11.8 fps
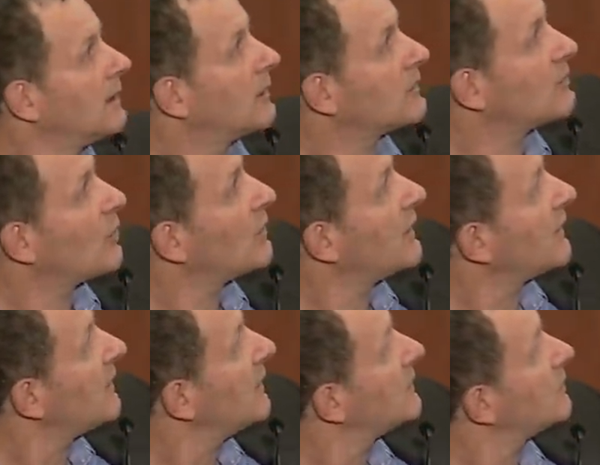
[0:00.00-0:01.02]
looks more
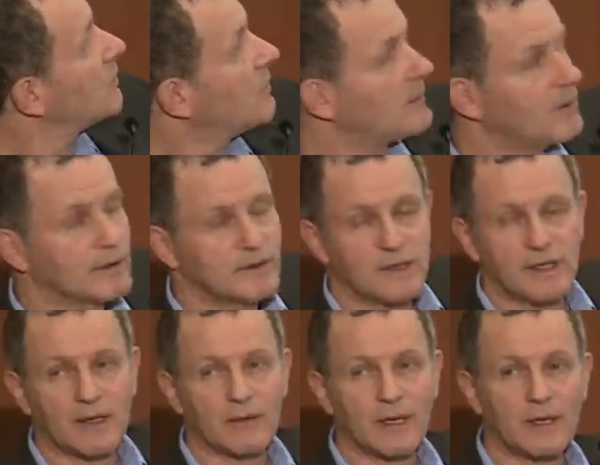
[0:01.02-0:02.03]
like this, where people are
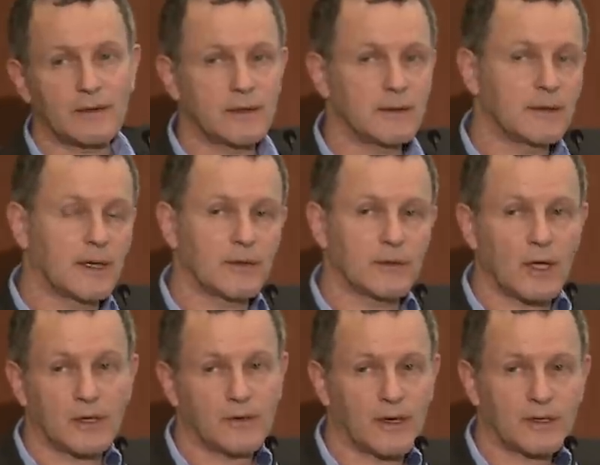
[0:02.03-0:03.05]
sitting around and either
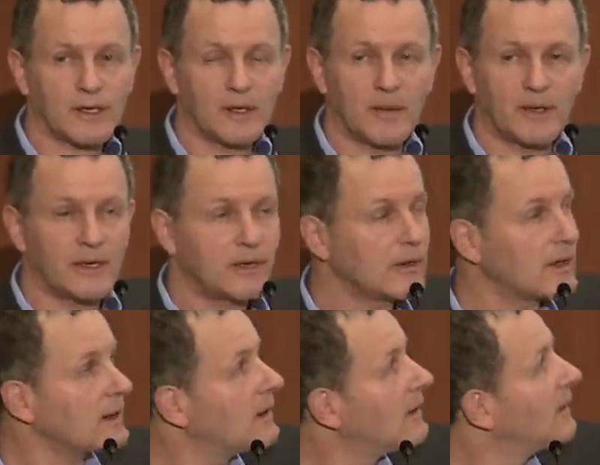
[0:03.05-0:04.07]
not talking about
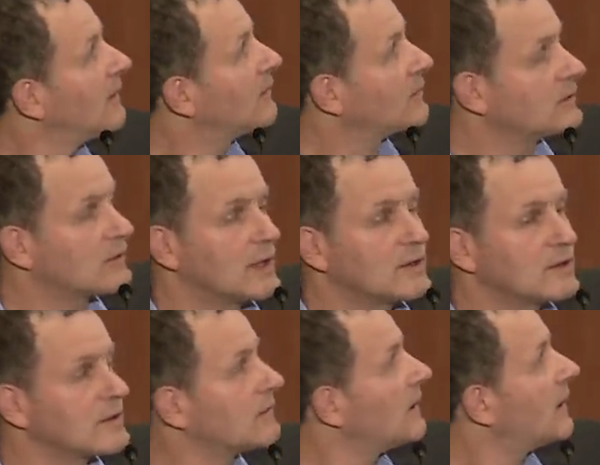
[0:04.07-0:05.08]
anything for
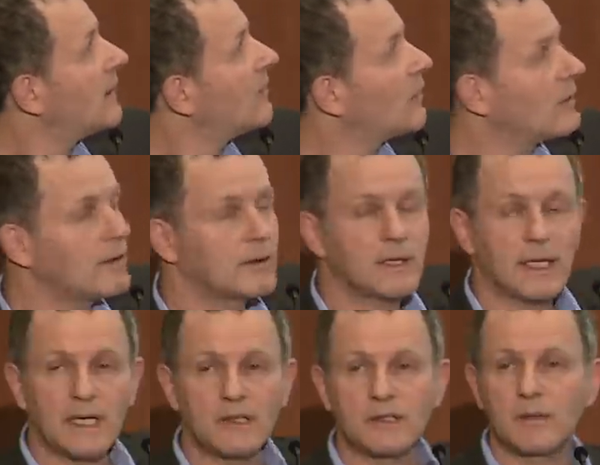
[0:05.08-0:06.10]
stretches of time, or they're
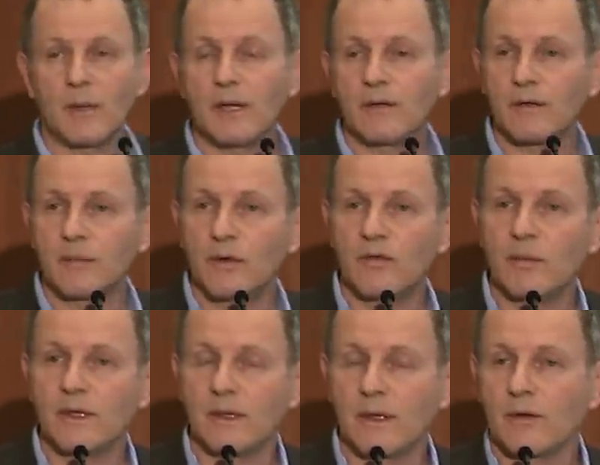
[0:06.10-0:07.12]
engaged in mindful
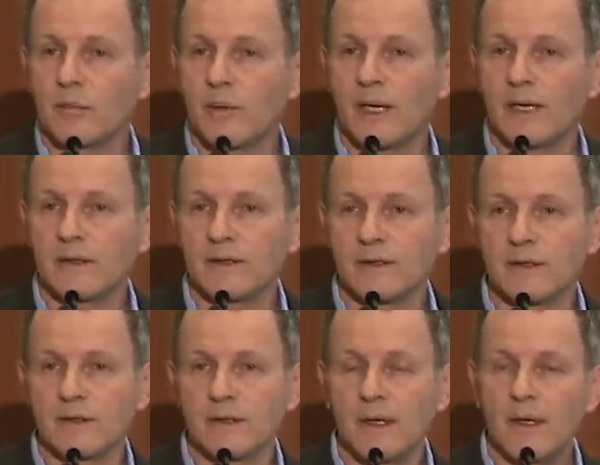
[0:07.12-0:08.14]
movement and other
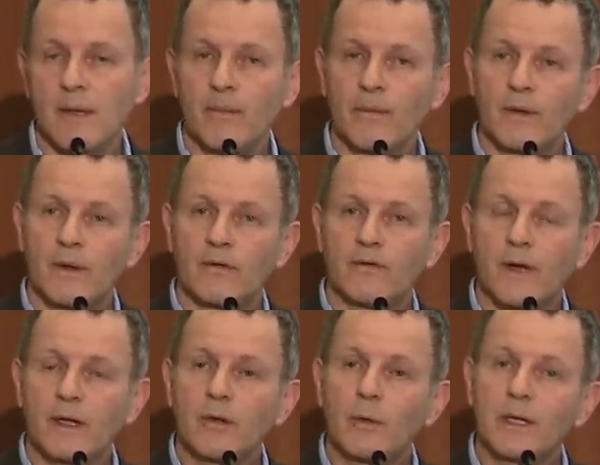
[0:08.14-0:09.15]
practices,
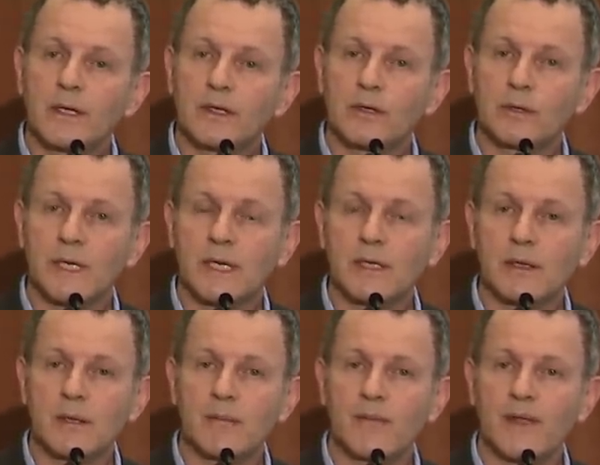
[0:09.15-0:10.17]
following a
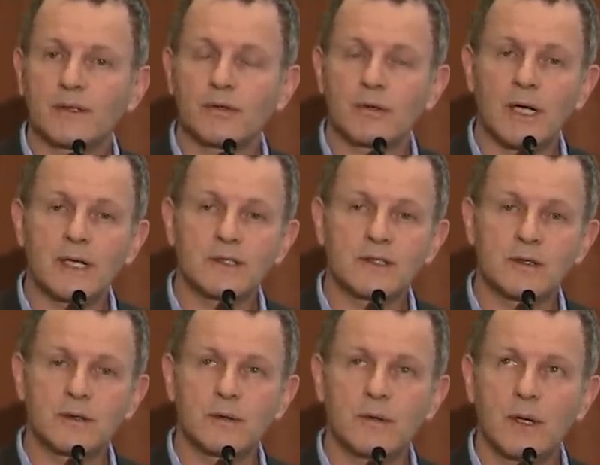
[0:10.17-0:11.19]
curriculum that tries
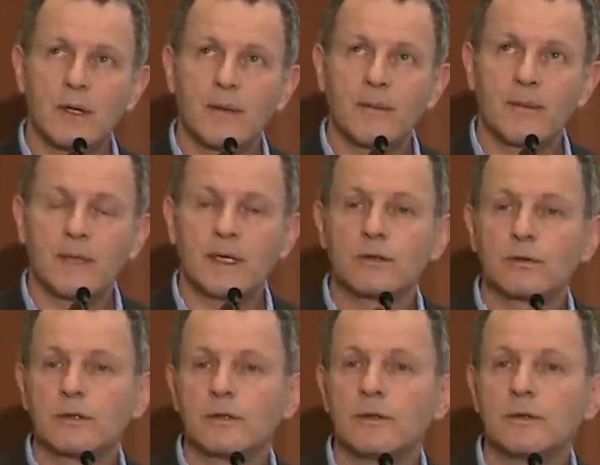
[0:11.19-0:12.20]
to
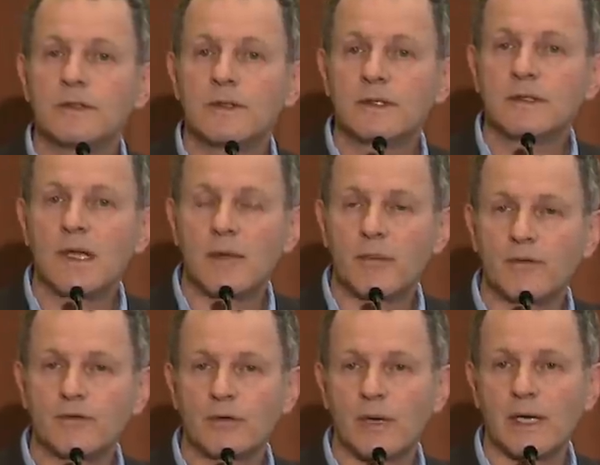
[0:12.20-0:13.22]
introduce this type
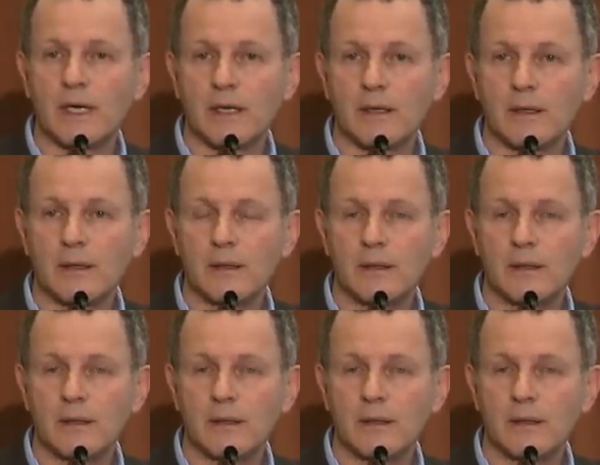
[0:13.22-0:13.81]
of training